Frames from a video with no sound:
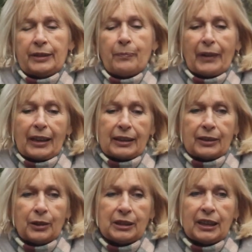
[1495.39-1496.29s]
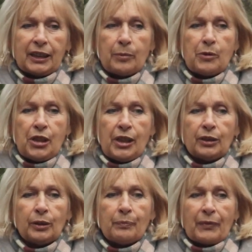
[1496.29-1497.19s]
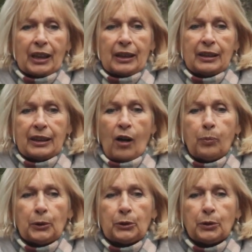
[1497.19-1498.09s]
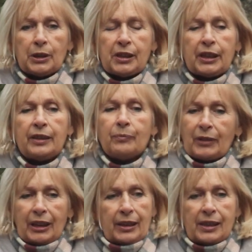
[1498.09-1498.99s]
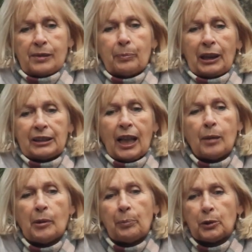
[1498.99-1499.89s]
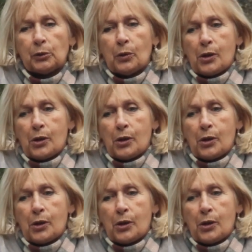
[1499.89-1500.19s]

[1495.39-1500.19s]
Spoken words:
That's how Count Potocki and his brethren in the lodge